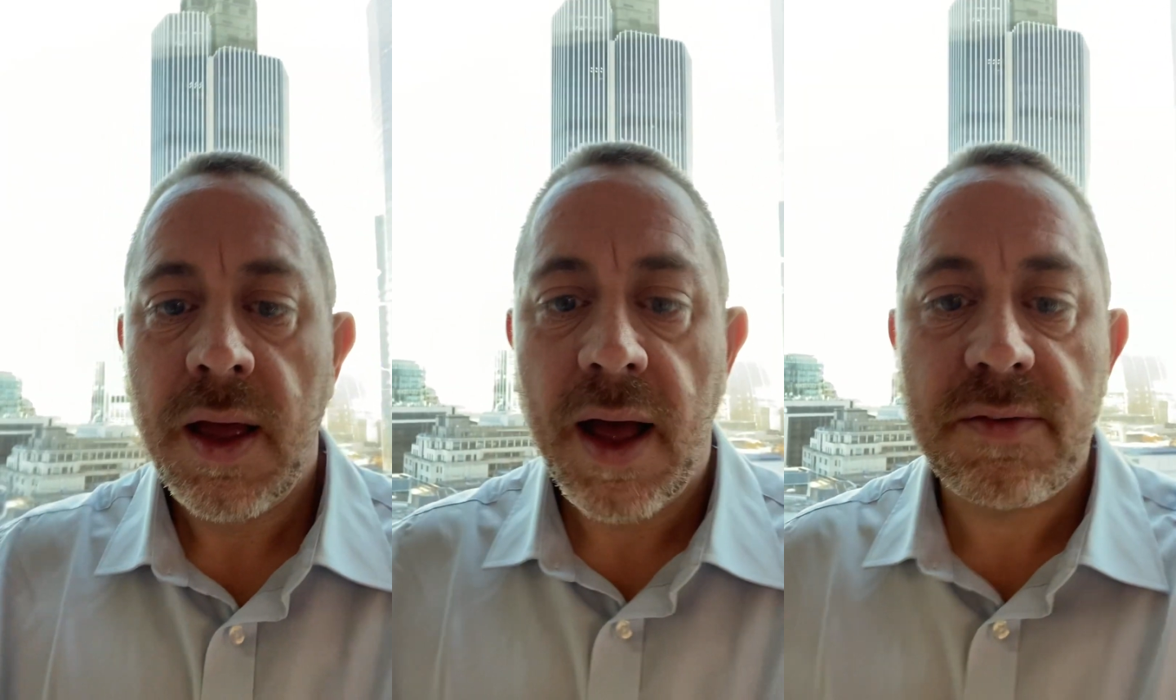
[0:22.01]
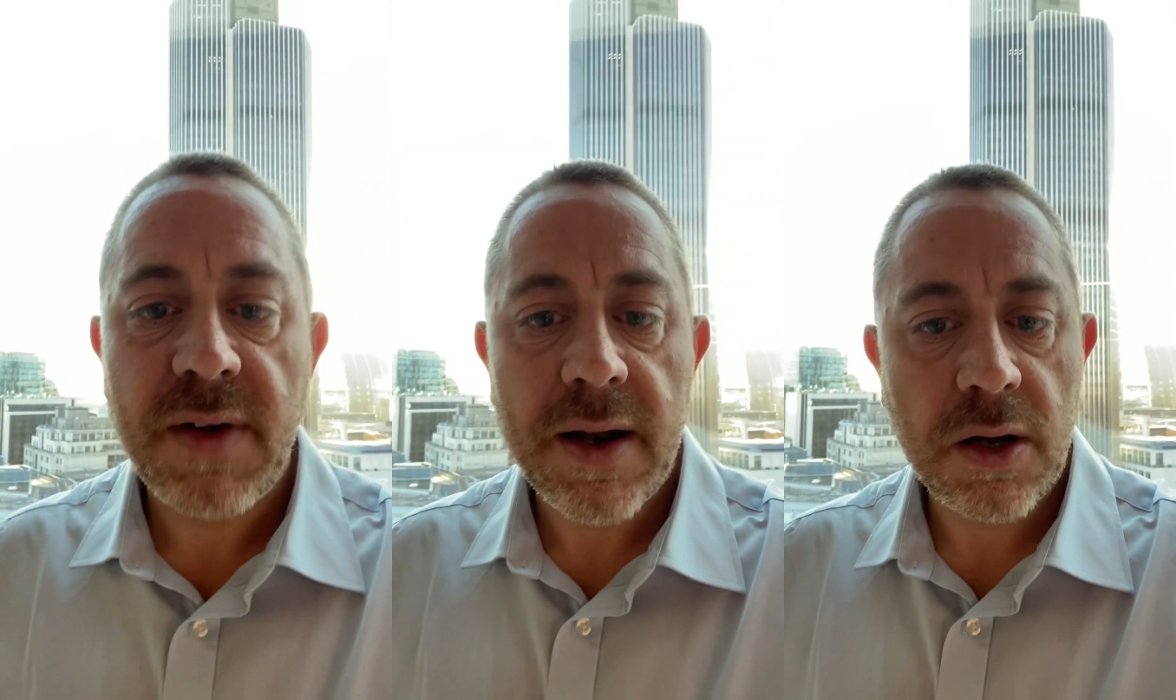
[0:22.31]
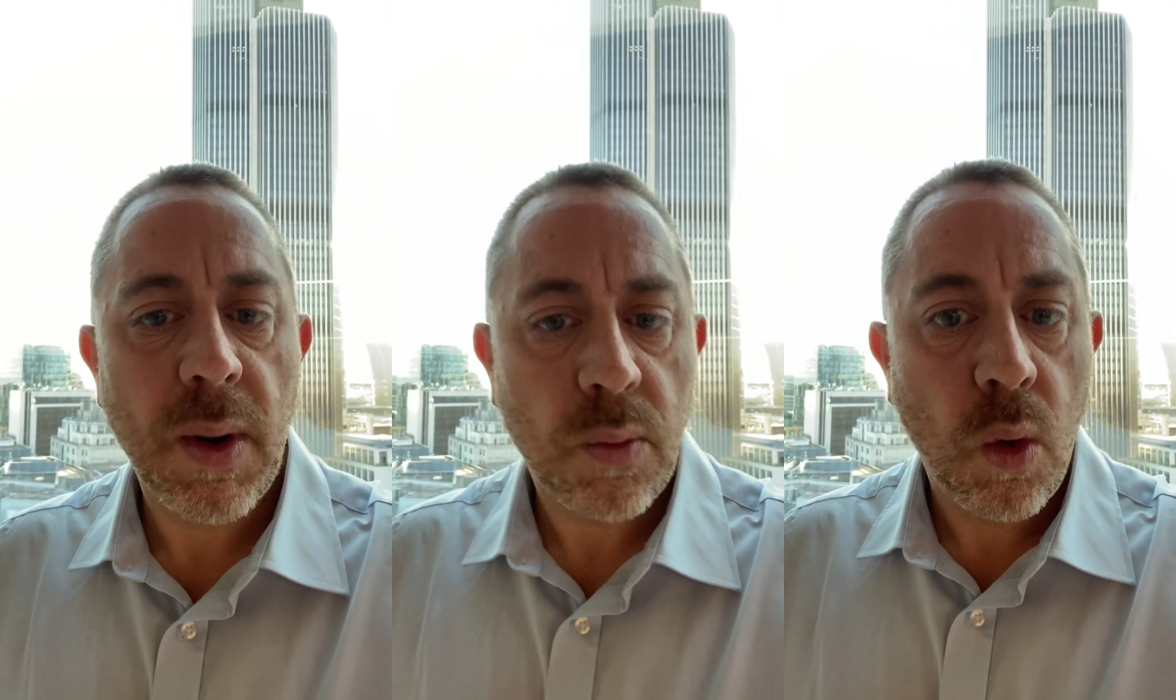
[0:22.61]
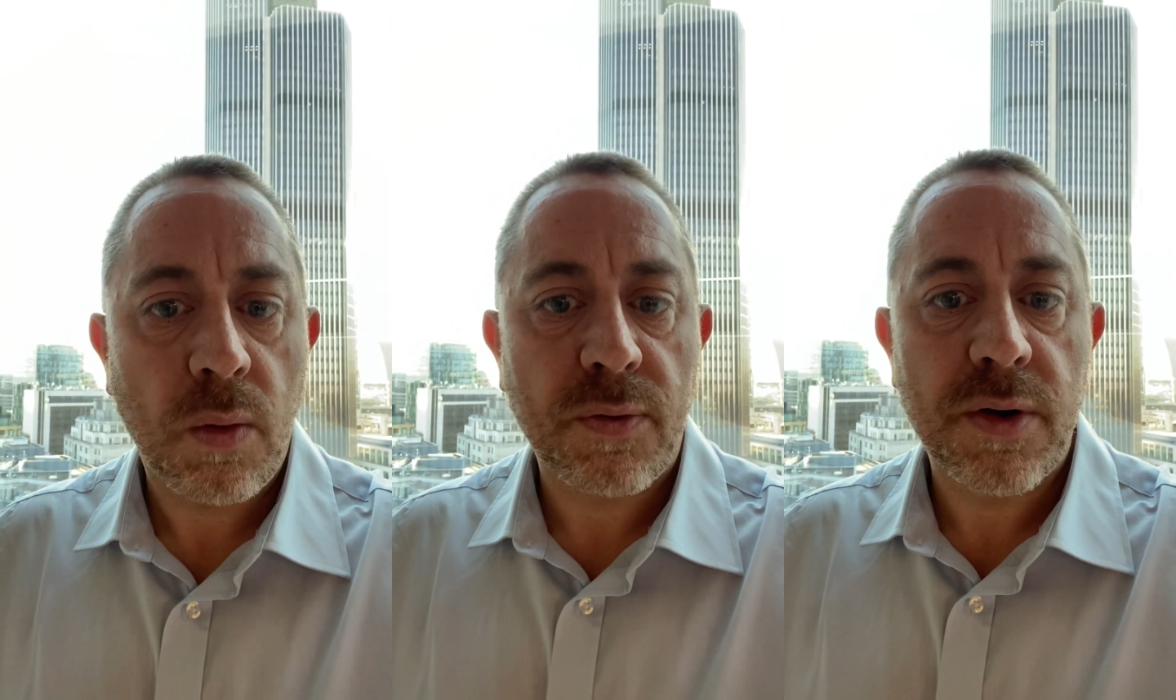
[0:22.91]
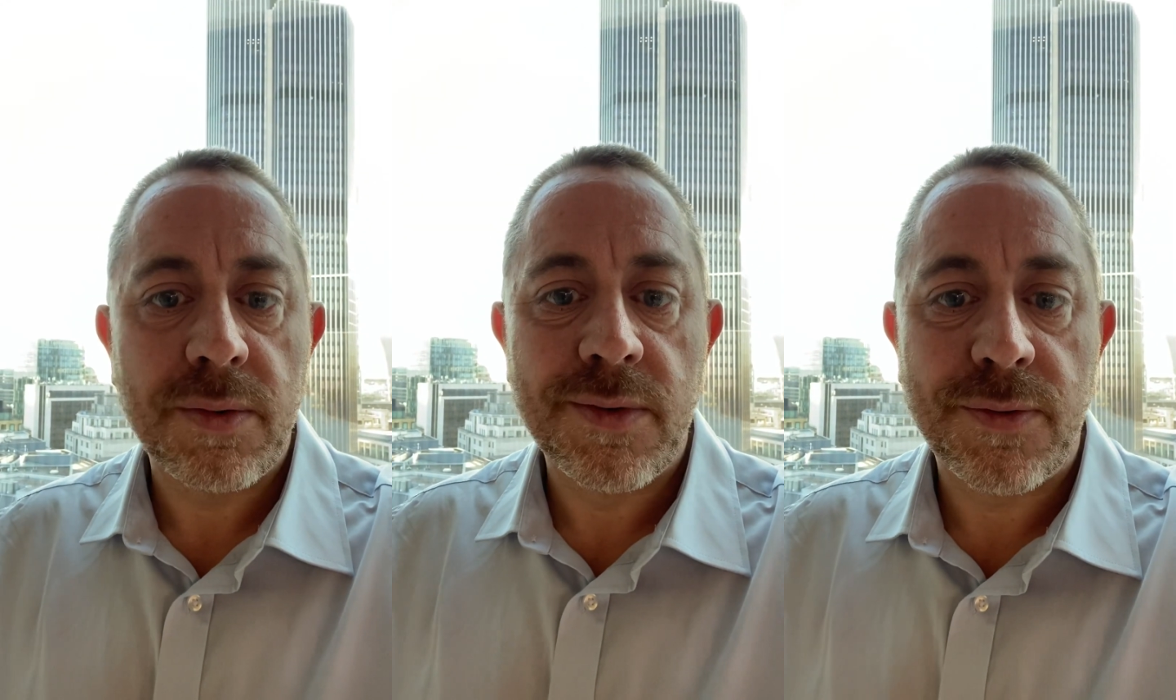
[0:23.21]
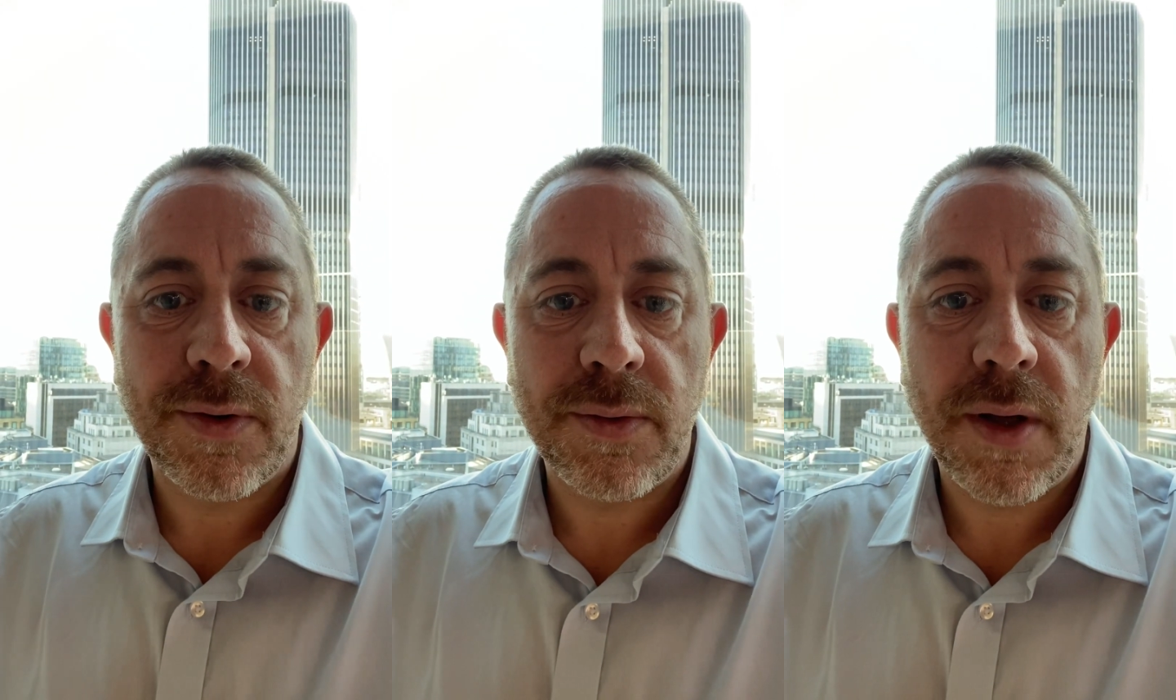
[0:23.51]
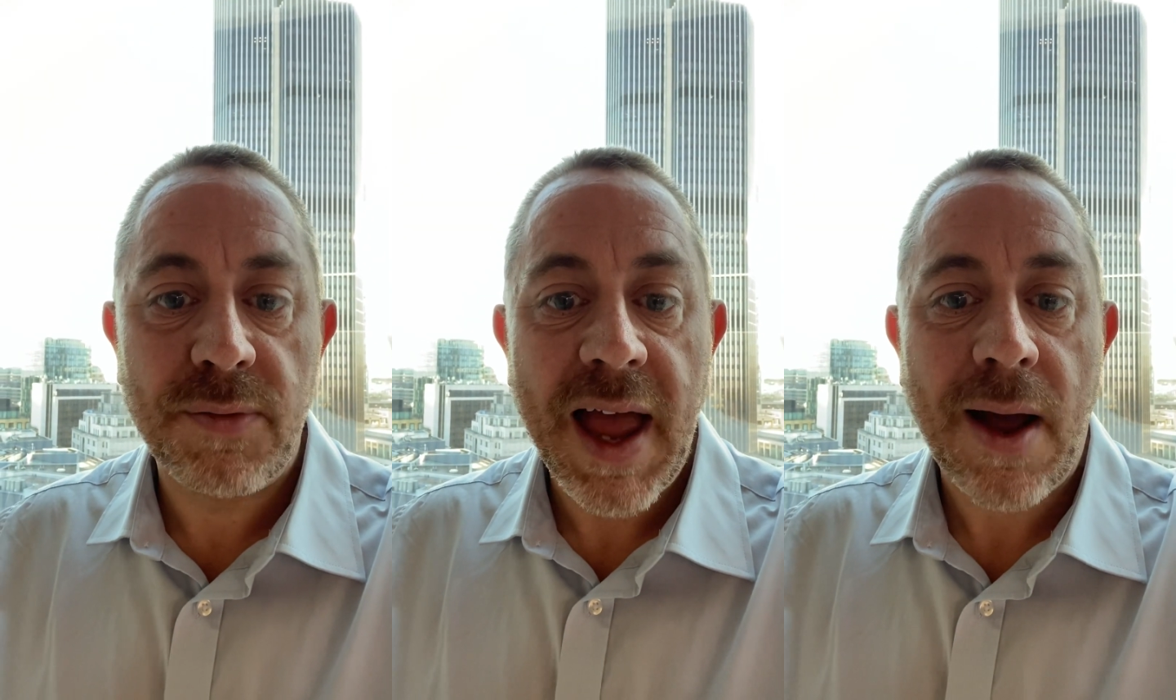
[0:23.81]
and then a quick walkthrough
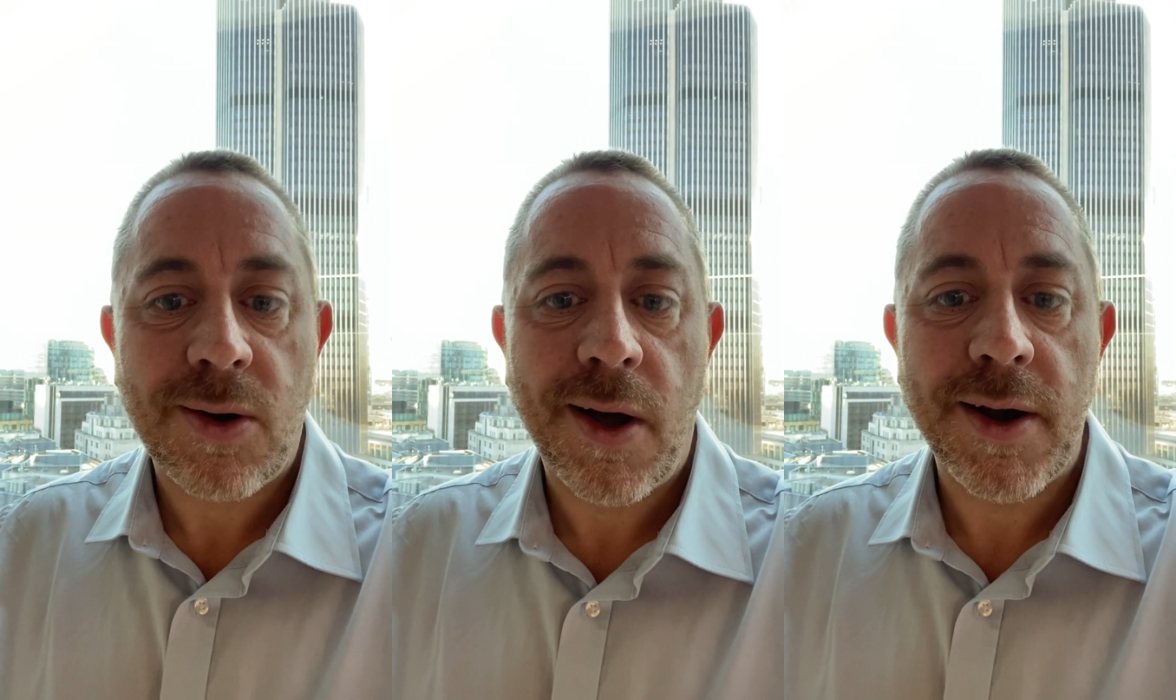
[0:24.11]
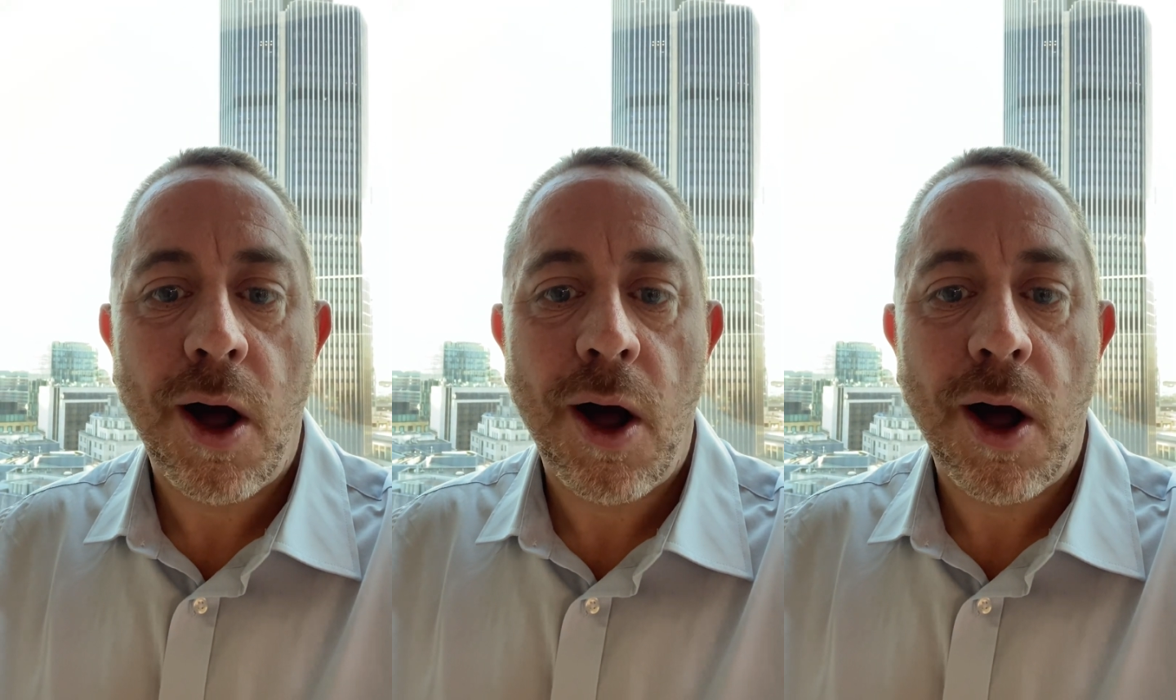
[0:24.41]
of the outline